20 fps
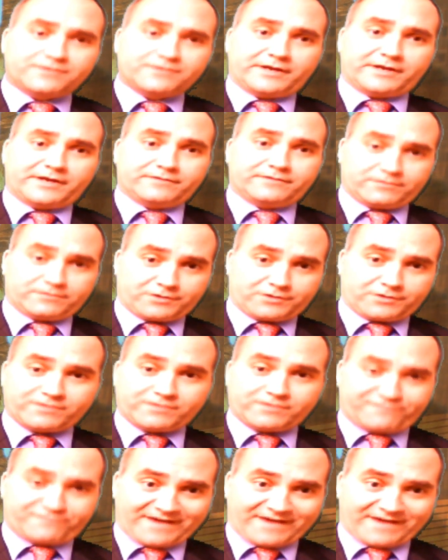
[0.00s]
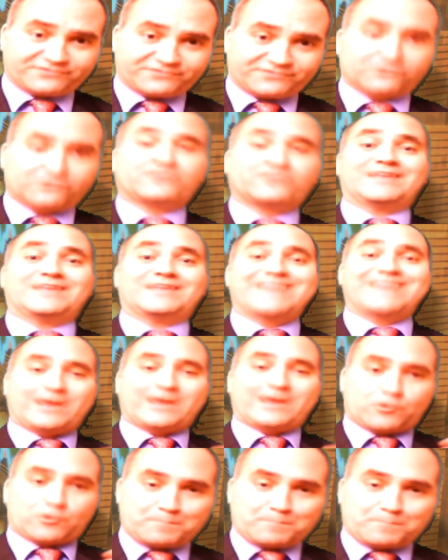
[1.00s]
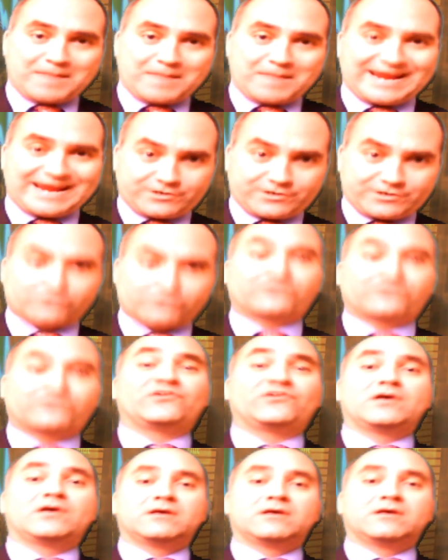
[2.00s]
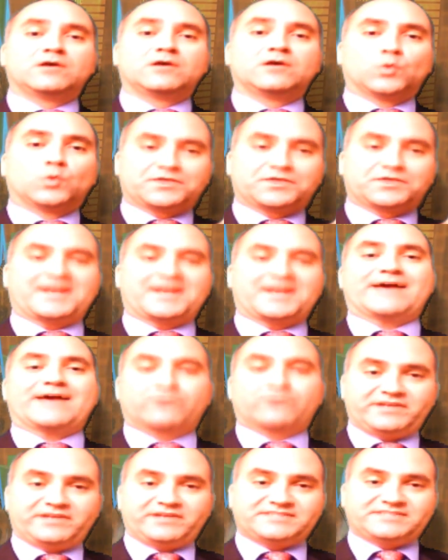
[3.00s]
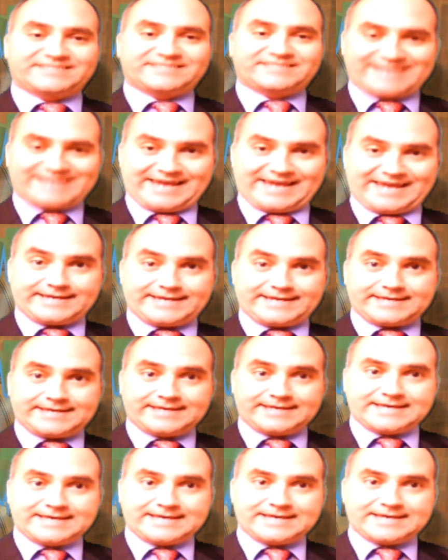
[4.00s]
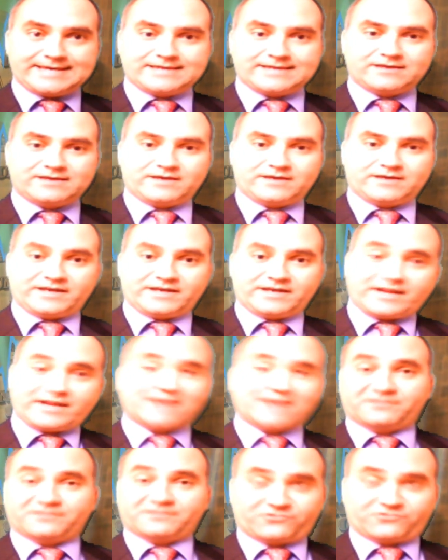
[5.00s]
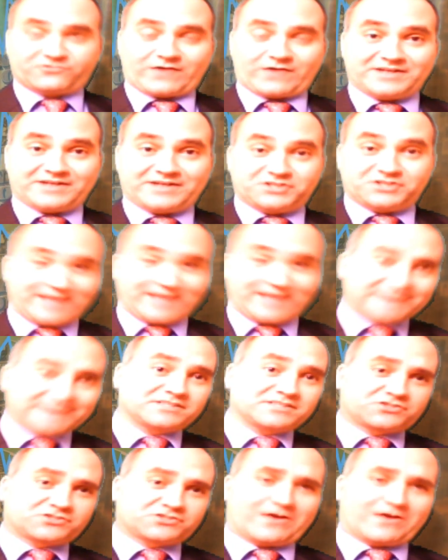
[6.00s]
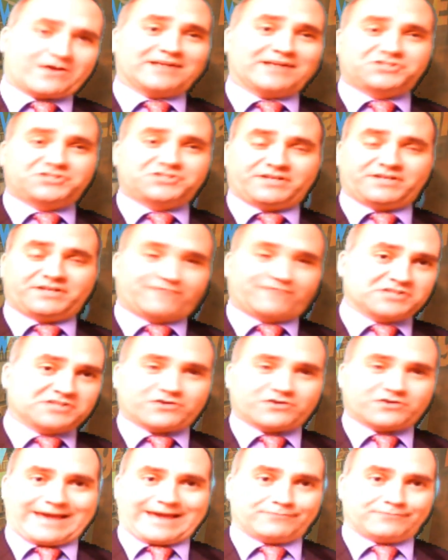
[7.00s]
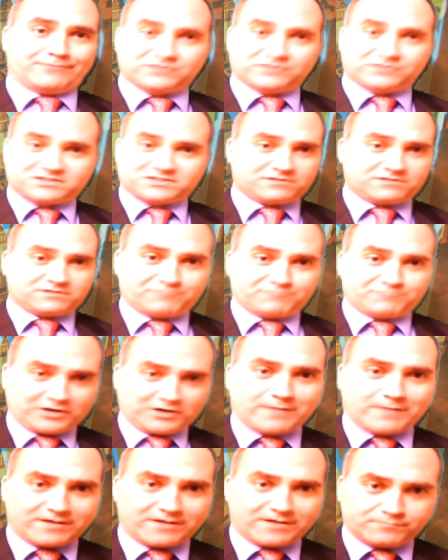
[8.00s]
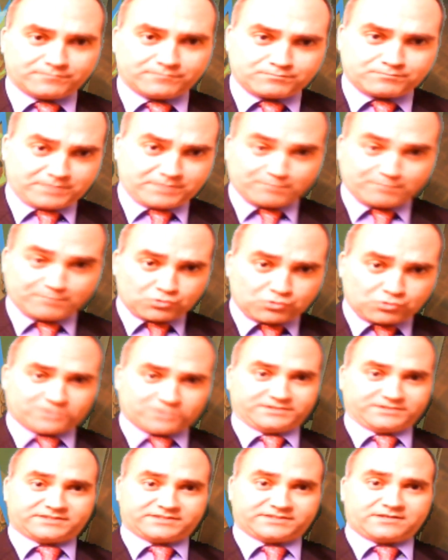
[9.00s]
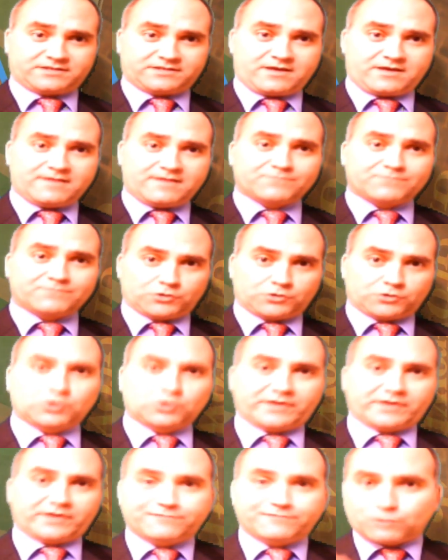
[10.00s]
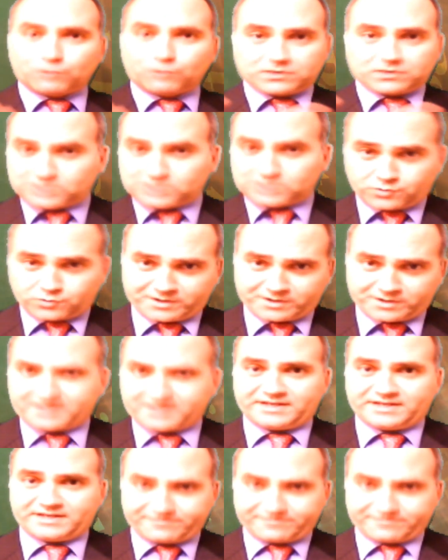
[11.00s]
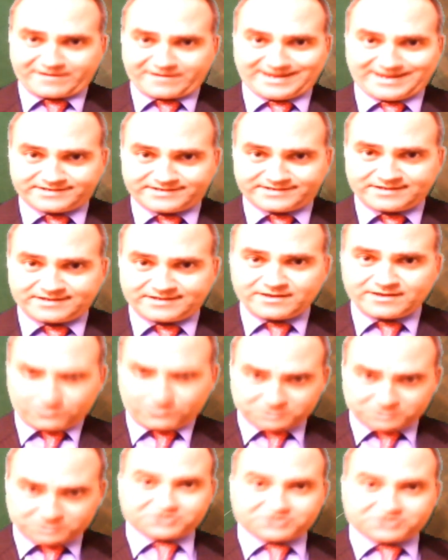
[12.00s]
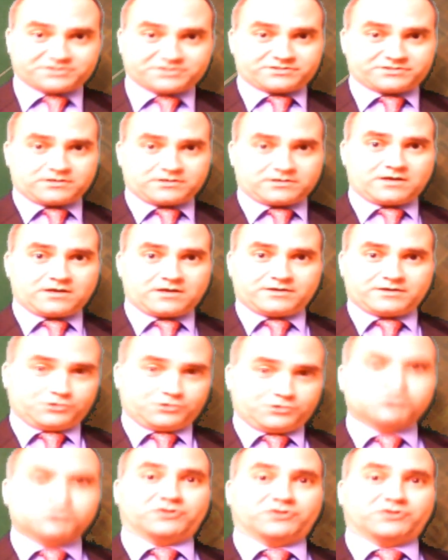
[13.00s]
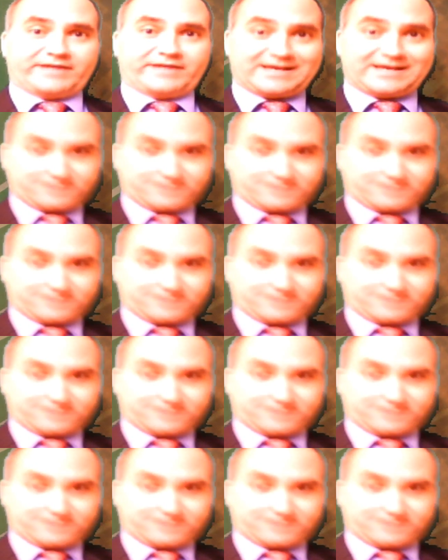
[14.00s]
They're investors and they are bankers with an equity stake and an exit strategy. The exit strategy in venture capital is of paramount importance. They're looking for a liquidity event, which is usually,